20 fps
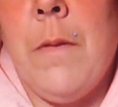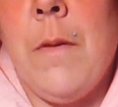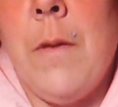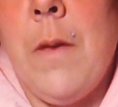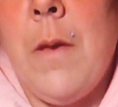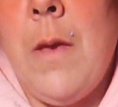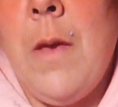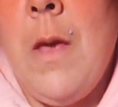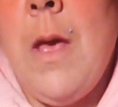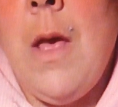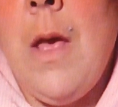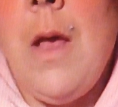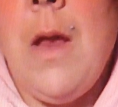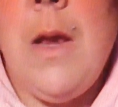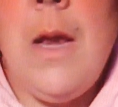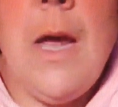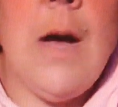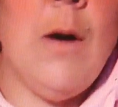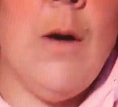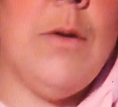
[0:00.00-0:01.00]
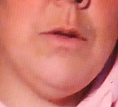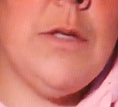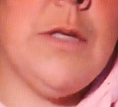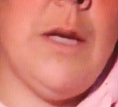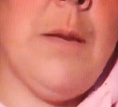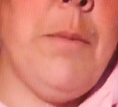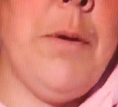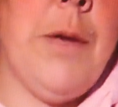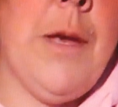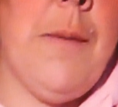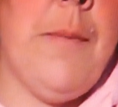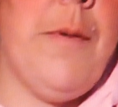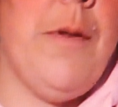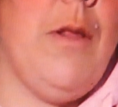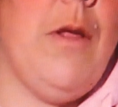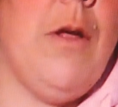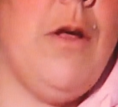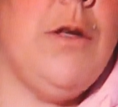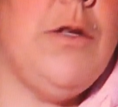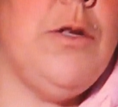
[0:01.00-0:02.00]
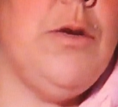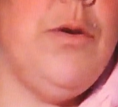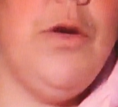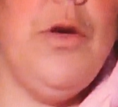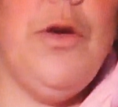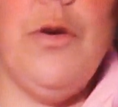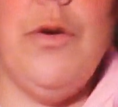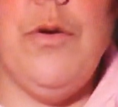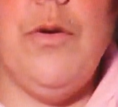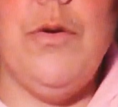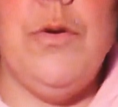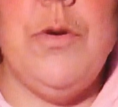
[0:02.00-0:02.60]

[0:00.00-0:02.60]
Now some people also use